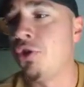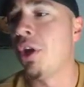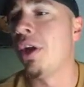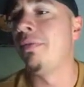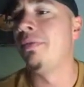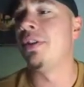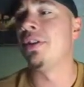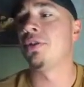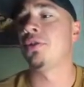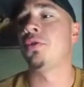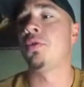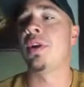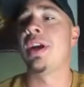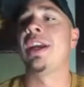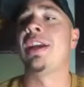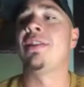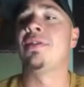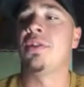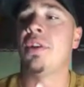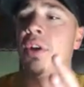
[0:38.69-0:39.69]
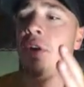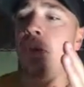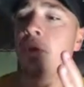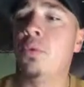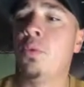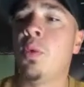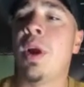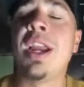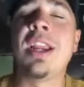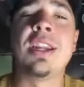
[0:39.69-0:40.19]
of this craze
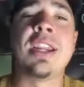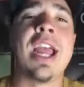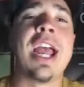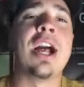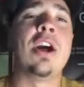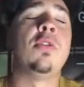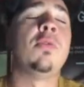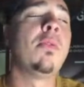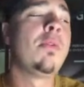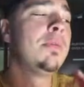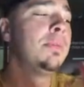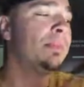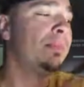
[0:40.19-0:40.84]
right now